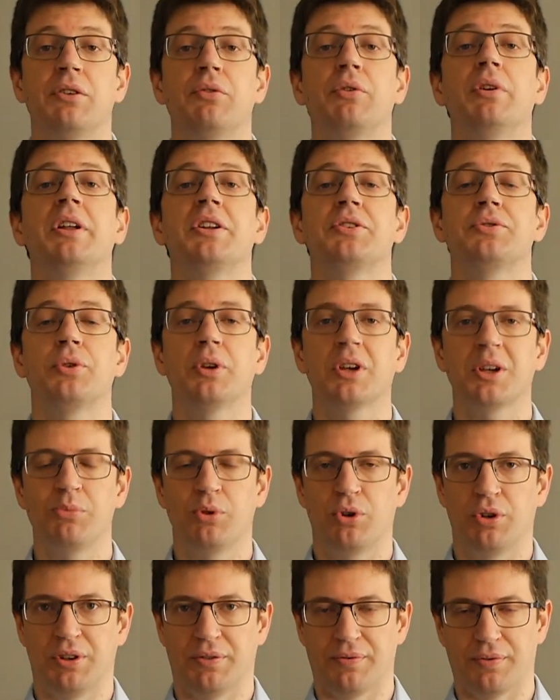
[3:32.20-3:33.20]
relates to the
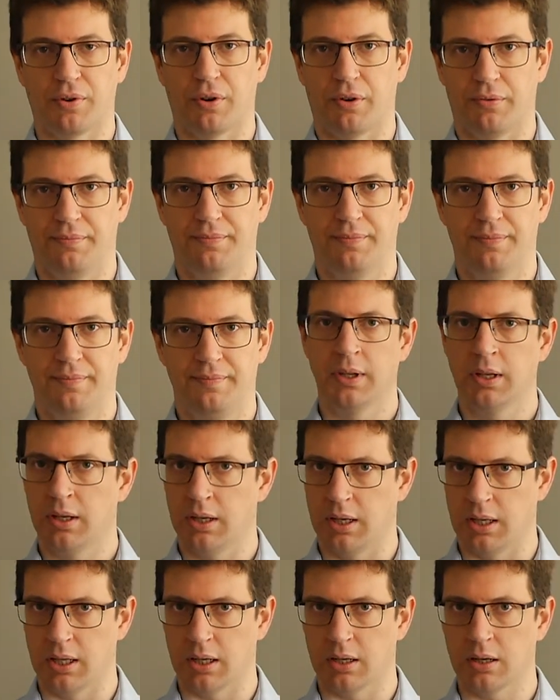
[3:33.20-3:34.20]
community forum.
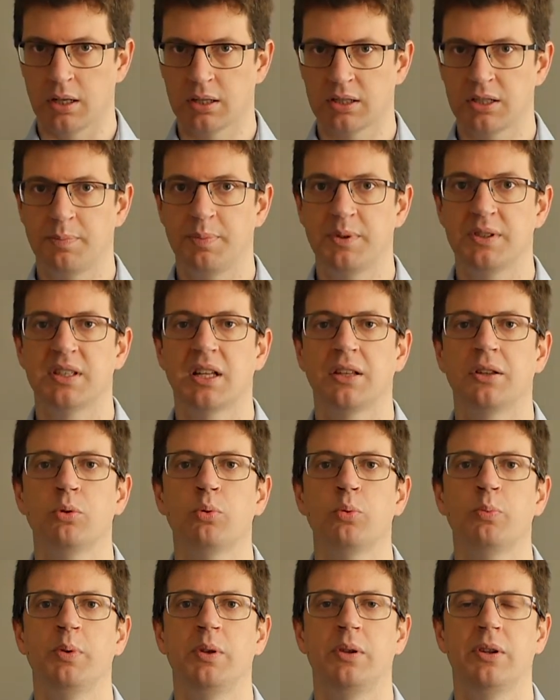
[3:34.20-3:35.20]
And the concept is that it
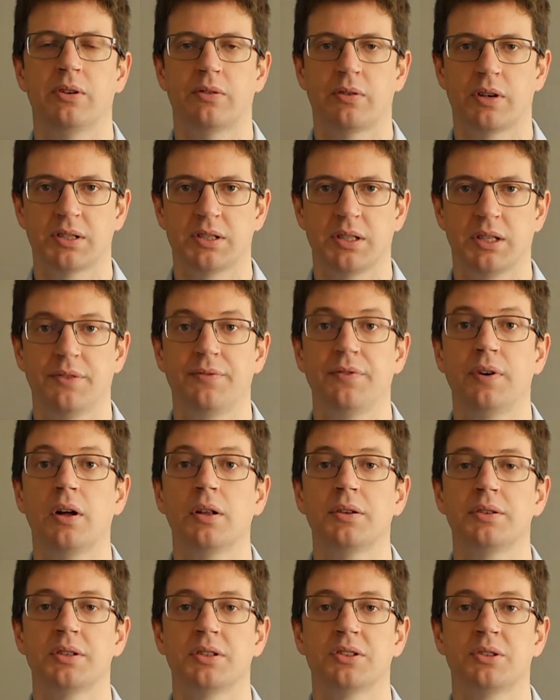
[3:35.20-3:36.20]
would be interesting if
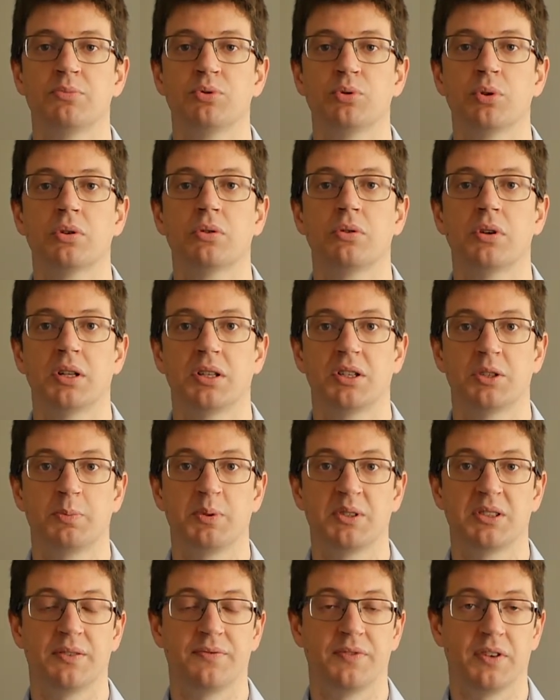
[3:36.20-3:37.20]
OutSystems would create a
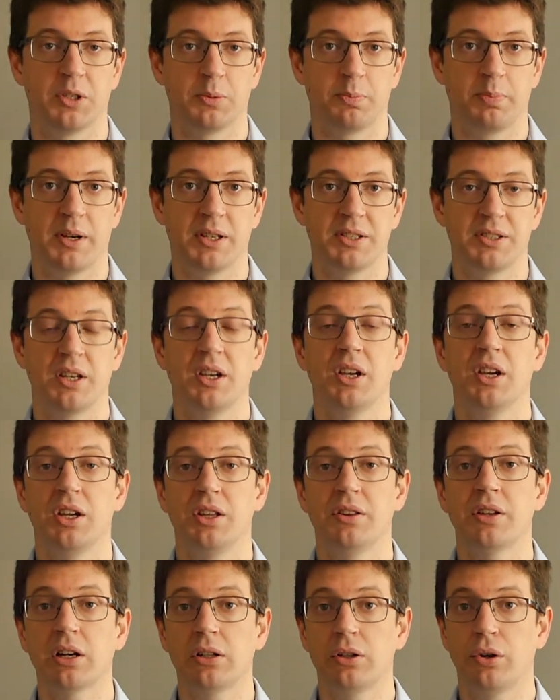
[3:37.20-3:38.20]
specific space in
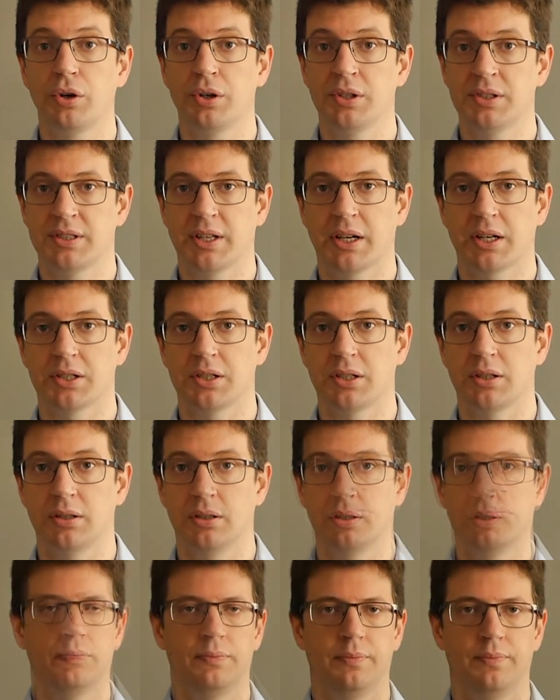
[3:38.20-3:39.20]
their Learn section
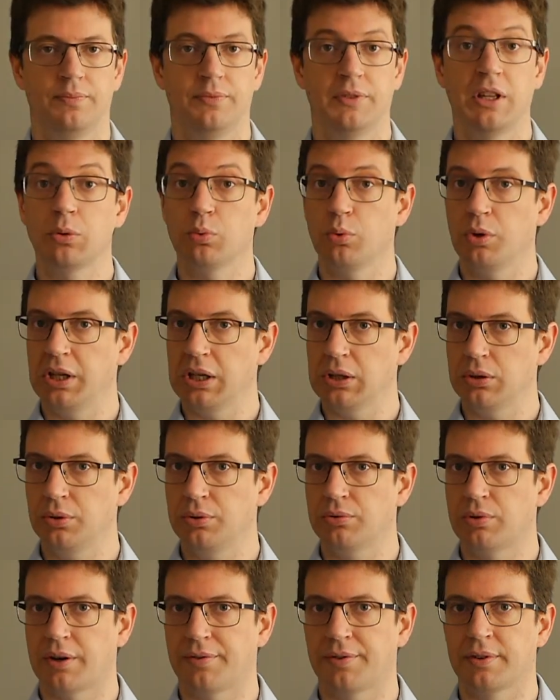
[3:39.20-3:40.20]
that would include
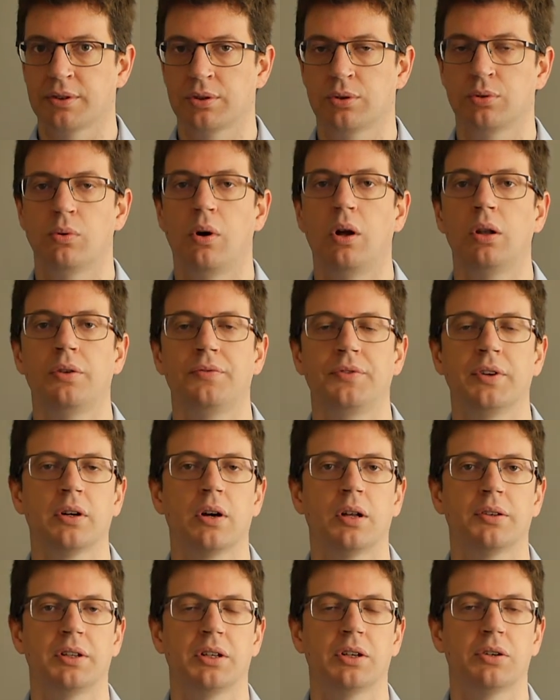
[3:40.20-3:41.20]
reference to all of the
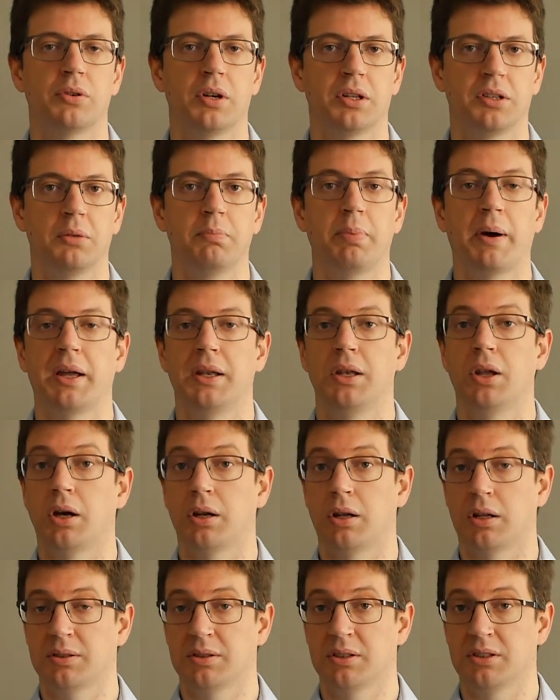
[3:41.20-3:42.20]
content created by
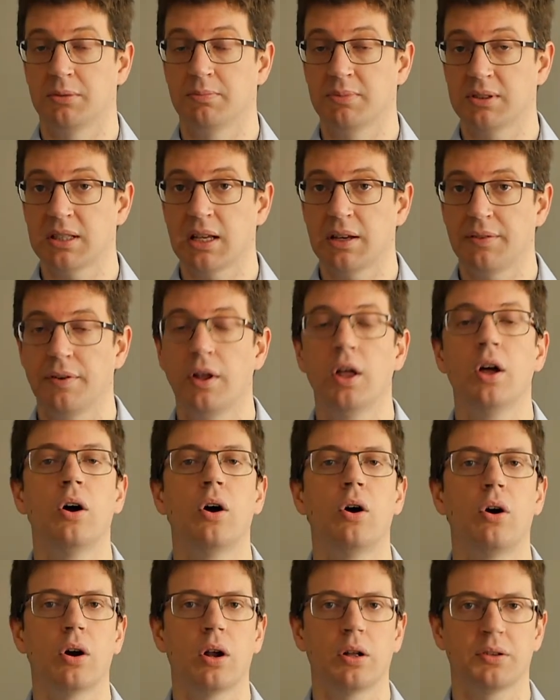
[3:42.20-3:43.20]
non-OutSystems staff
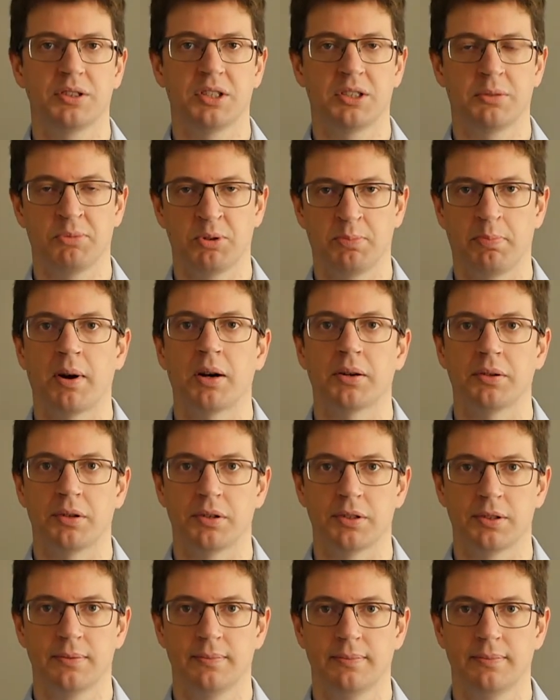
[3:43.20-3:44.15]
or OutSystems partners.